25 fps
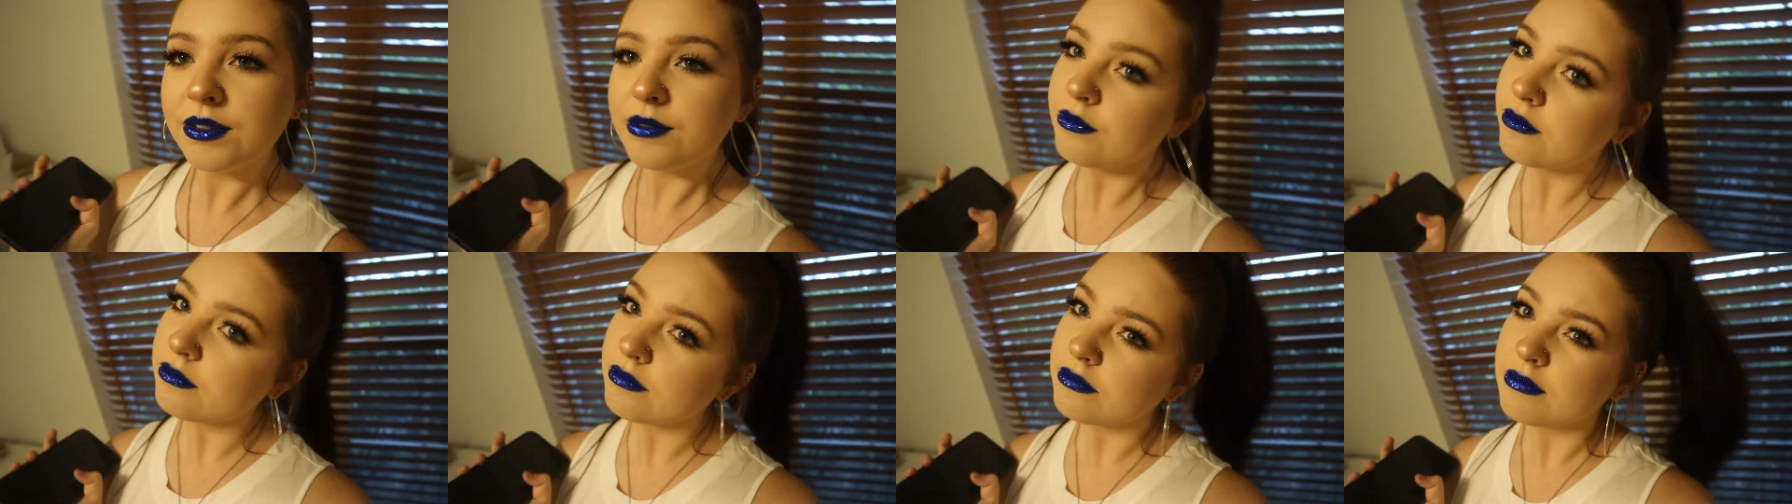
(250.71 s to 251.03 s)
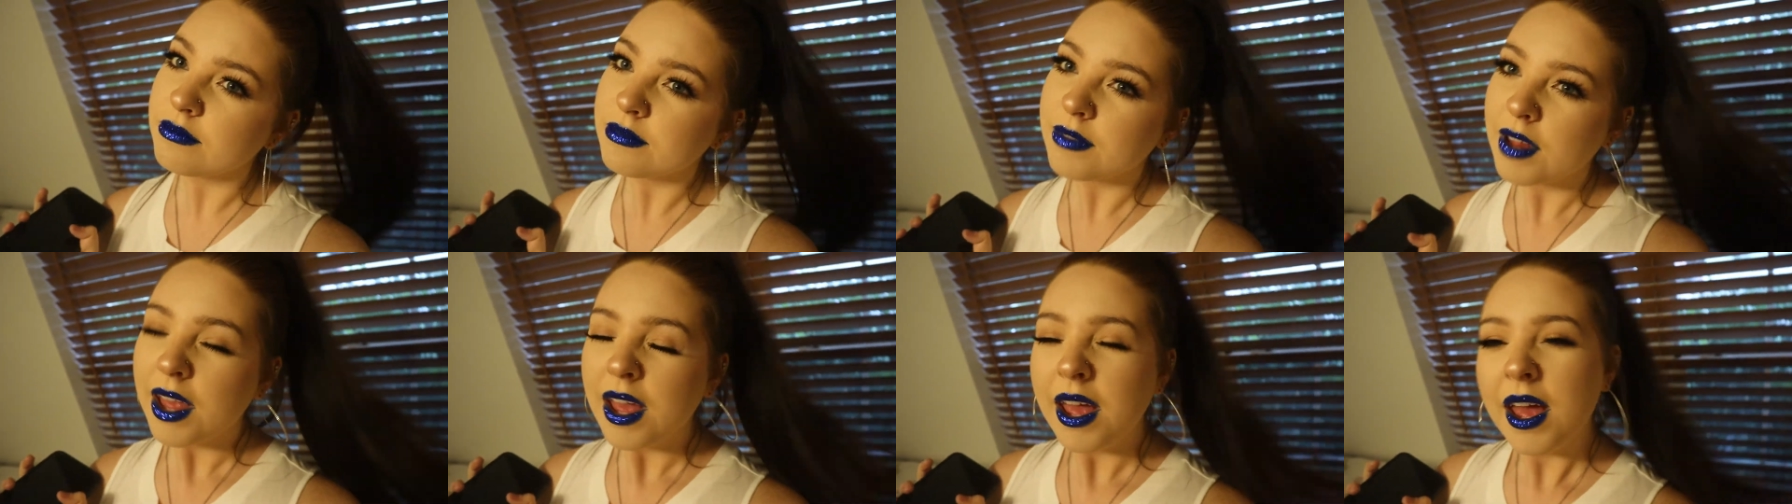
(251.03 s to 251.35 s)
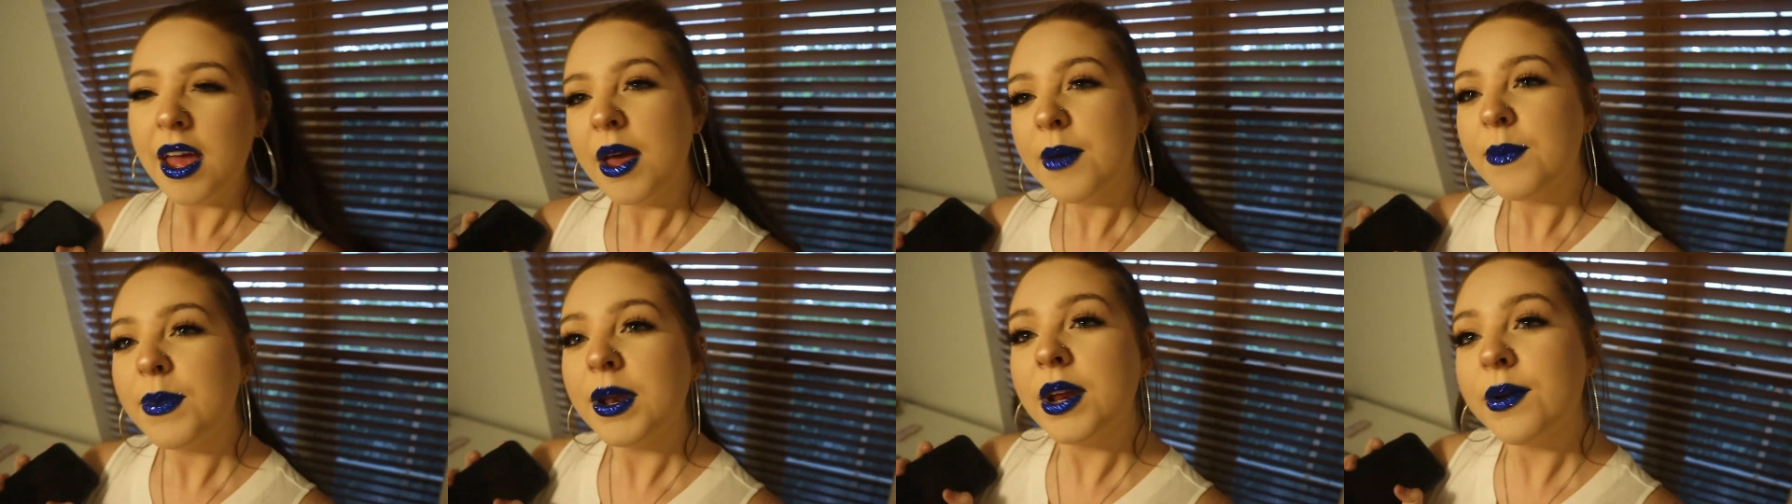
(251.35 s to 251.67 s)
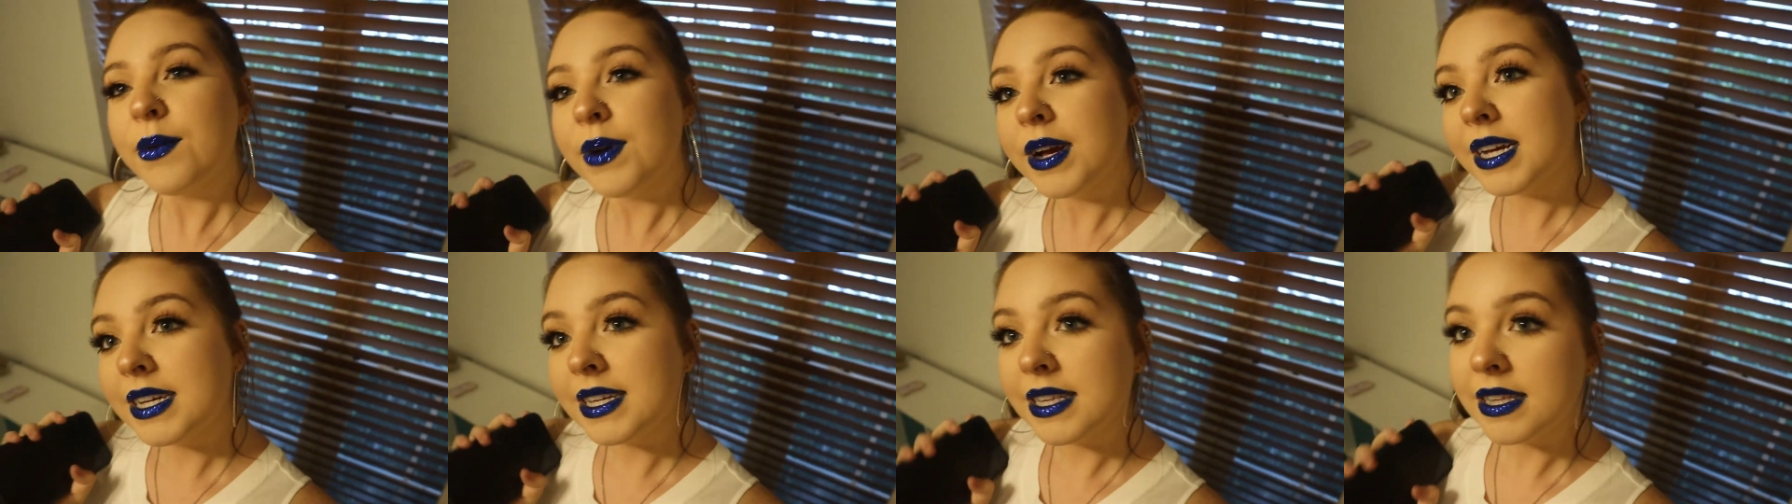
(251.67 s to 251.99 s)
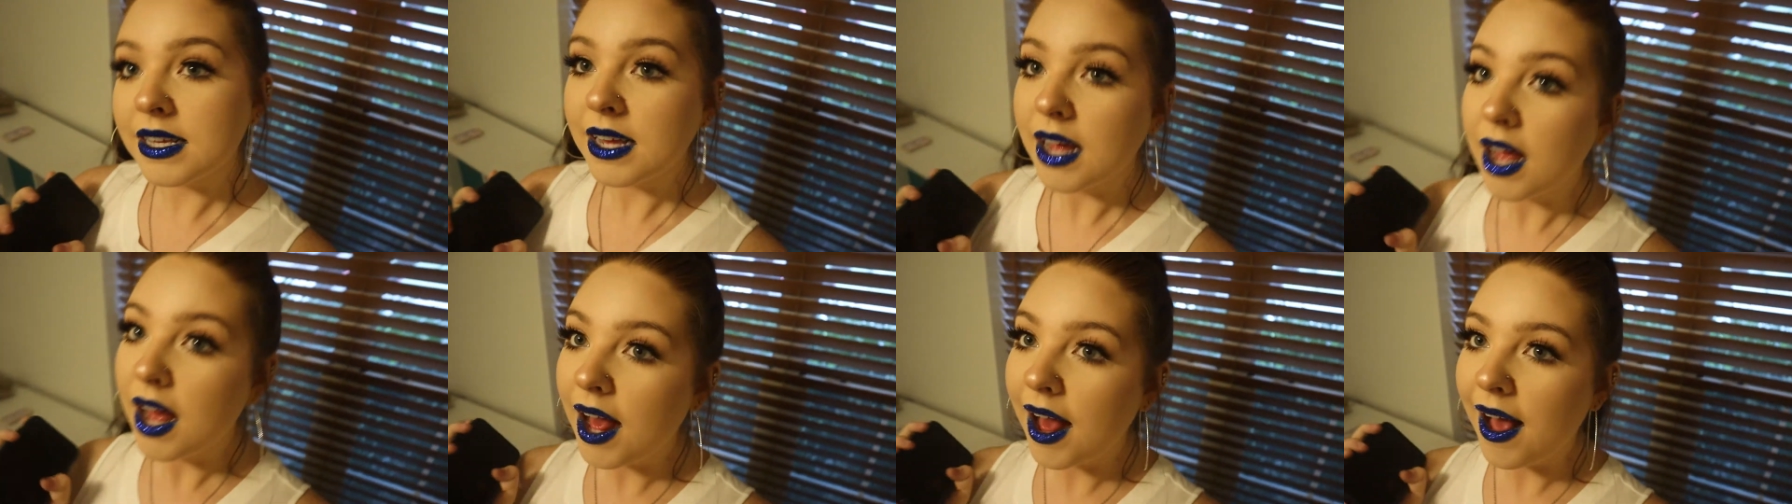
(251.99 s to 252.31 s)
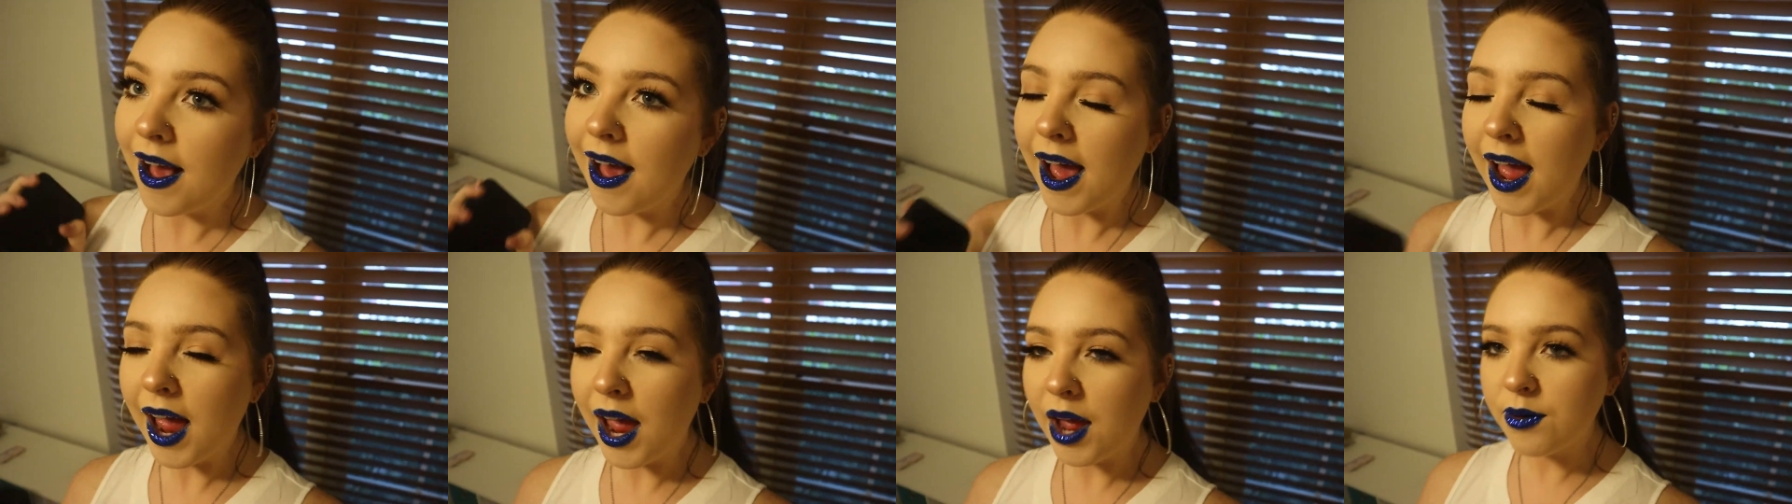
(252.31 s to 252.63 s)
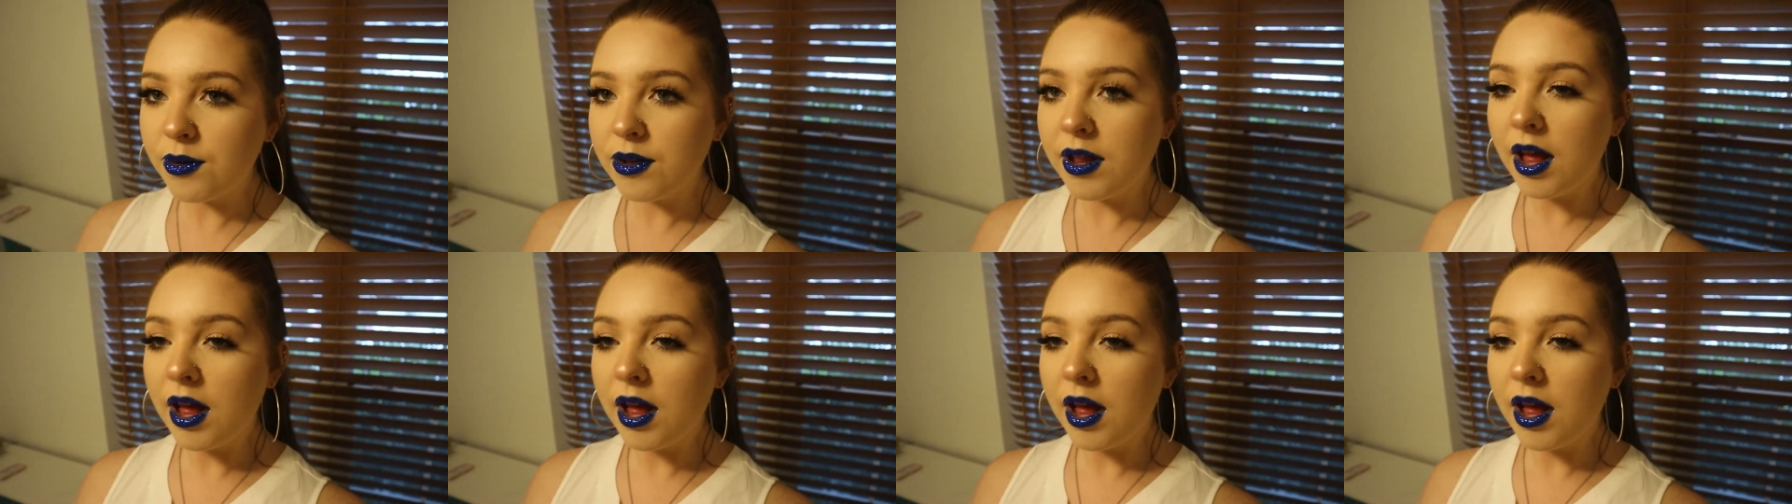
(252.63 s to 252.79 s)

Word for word: But anyways, I